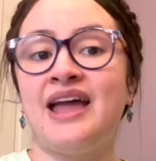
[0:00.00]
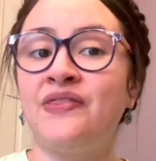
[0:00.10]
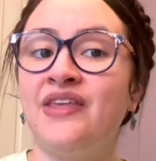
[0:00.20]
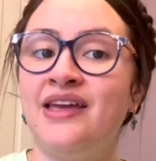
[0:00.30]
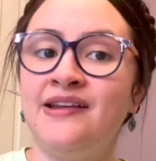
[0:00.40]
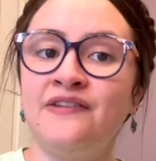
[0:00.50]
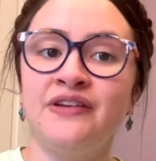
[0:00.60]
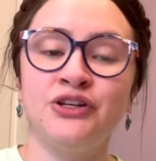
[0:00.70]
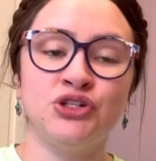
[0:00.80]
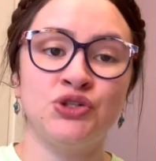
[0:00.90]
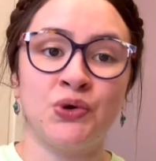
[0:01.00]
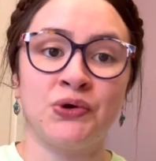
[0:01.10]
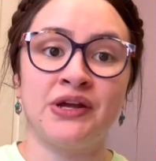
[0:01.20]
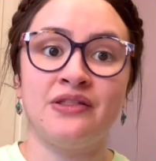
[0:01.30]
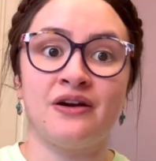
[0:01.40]
At the end of each
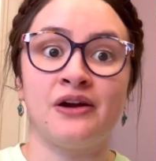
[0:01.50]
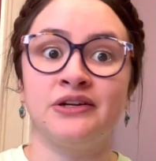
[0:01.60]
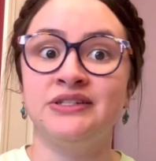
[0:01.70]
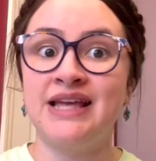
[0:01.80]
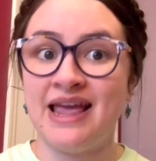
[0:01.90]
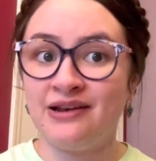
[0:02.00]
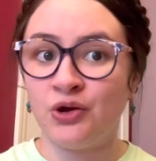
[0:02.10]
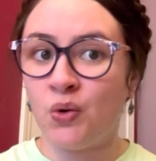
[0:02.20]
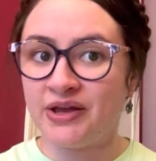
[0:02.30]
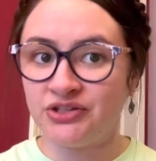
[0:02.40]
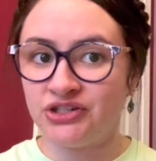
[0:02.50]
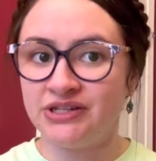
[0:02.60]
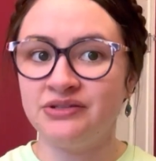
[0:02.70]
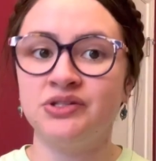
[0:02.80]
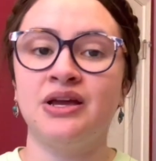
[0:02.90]
story, there are 10
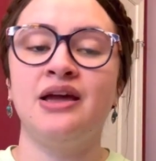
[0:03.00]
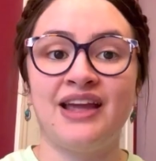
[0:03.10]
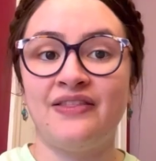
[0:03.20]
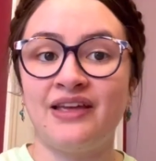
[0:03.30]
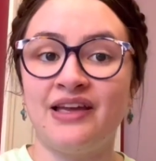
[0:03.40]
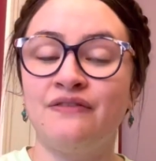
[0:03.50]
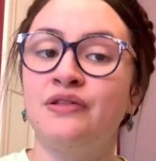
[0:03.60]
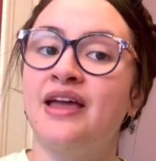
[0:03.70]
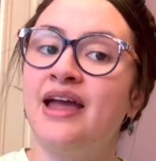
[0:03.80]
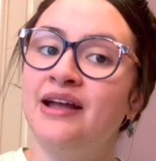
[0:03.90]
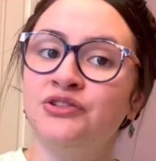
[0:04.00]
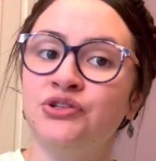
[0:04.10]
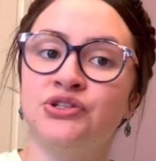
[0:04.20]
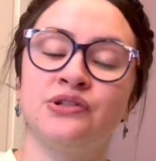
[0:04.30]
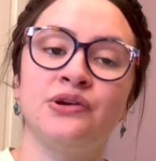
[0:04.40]
questions, and they give you the
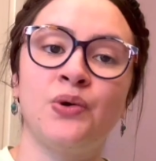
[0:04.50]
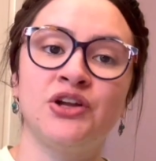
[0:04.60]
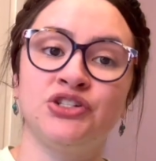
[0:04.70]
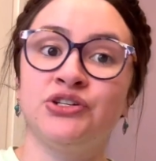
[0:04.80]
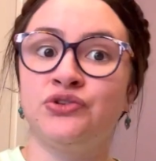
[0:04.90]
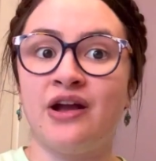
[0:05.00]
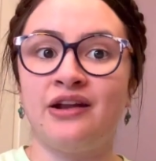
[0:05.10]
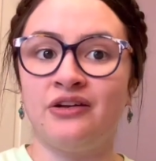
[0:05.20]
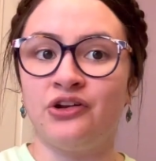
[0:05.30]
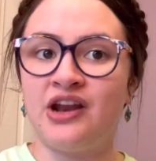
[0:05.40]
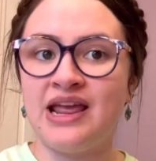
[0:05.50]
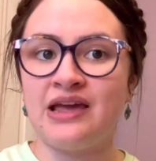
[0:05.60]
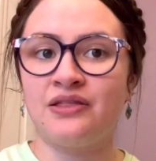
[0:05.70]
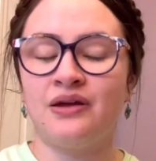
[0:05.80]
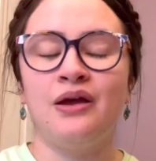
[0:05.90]
answers to the questions right
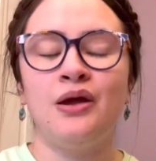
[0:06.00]
underneath.